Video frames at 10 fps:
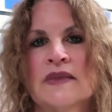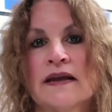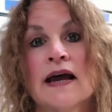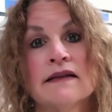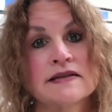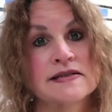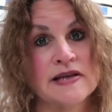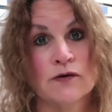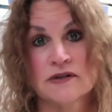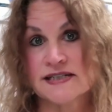And the
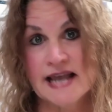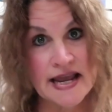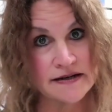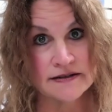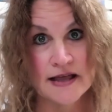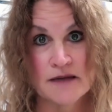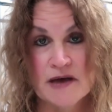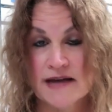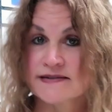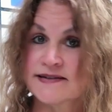Sequence 8
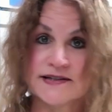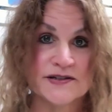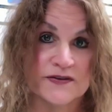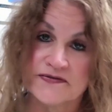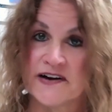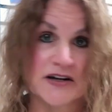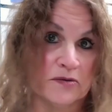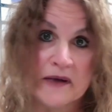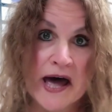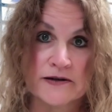climax is the final
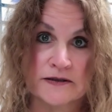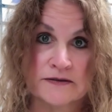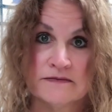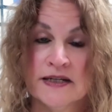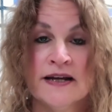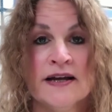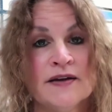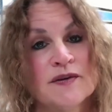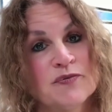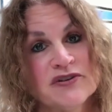battle,
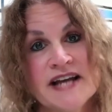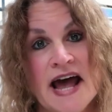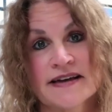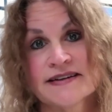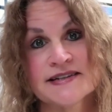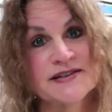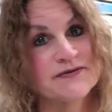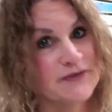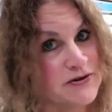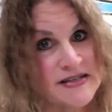the protagonist
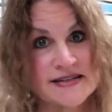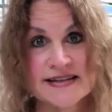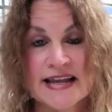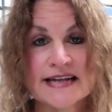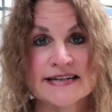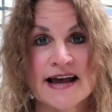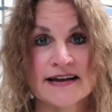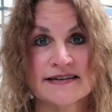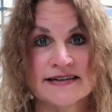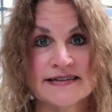versus the
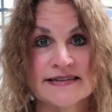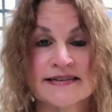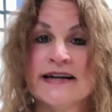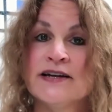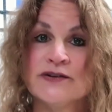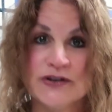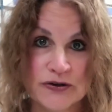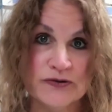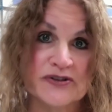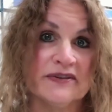antagonist,
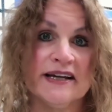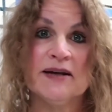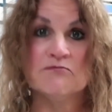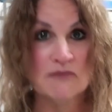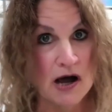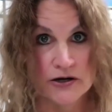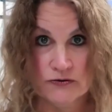usually mano